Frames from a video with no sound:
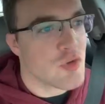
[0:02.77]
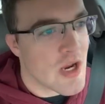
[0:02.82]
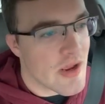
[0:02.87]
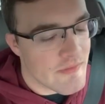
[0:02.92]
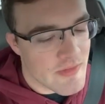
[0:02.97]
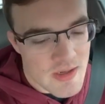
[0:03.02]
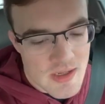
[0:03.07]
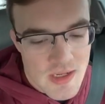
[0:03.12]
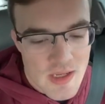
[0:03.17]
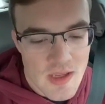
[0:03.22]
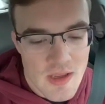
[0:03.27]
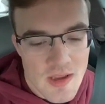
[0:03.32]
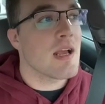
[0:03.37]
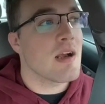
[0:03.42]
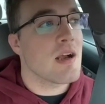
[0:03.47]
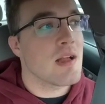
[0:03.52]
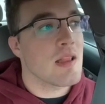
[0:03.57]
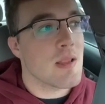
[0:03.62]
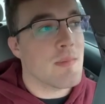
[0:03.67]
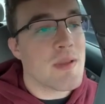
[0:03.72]
driving.
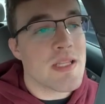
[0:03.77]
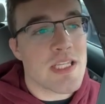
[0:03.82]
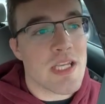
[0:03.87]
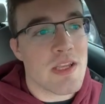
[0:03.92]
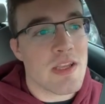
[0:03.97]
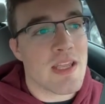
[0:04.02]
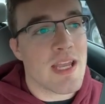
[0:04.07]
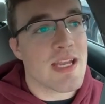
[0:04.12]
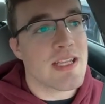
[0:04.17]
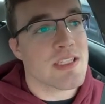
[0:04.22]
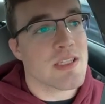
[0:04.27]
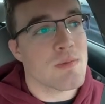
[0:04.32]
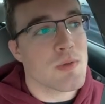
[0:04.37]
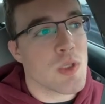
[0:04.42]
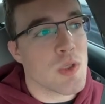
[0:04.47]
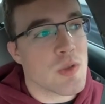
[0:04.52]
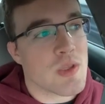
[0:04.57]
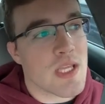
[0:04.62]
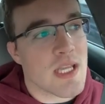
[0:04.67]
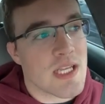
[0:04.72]
Let me tell you guys some
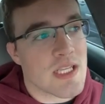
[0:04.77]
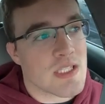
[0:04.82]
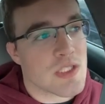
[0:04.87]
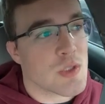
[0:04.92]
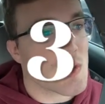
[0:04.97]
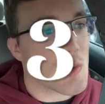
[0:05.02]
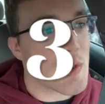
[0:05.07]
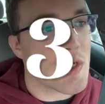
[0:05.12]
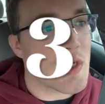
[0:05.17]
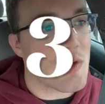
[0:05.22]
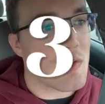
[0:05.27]
new things. Three